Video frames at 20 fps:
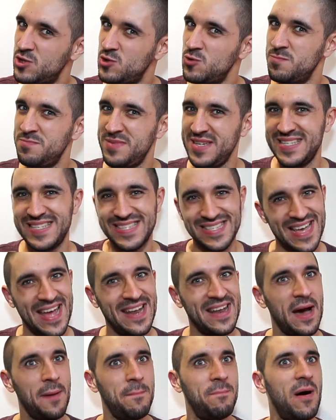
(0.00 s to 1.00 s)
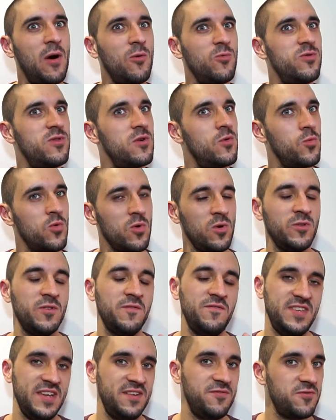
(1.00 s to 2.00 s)
to be said about the world
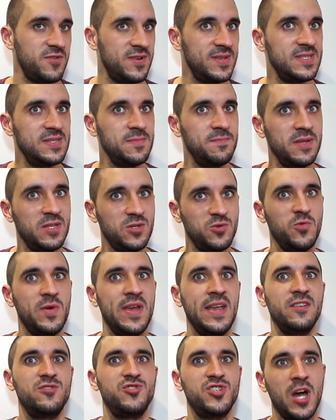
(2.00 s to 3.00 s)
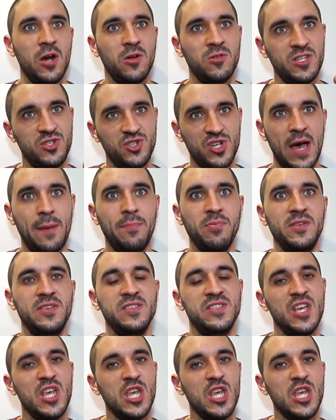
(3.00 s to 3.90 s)
of difference between Charlie Chaplin's